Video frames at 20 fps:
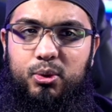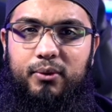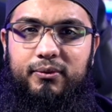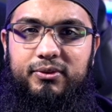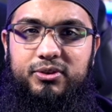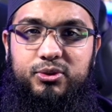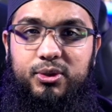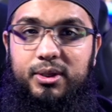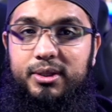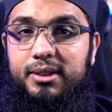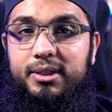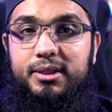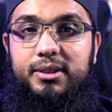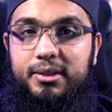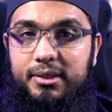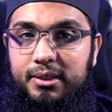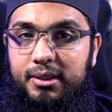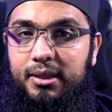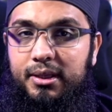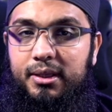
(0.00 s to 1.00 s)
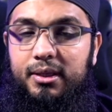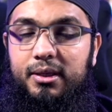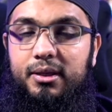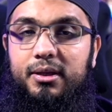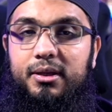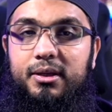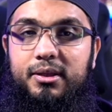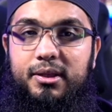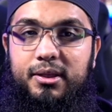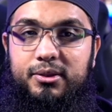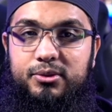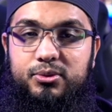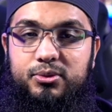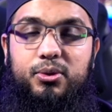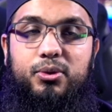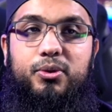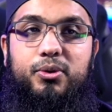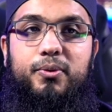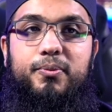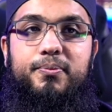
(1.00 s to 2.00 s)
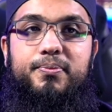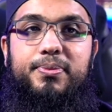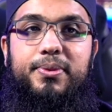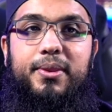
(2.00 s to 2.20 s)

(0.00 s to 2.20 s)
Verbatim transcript: whoever's ready, uh, let's go.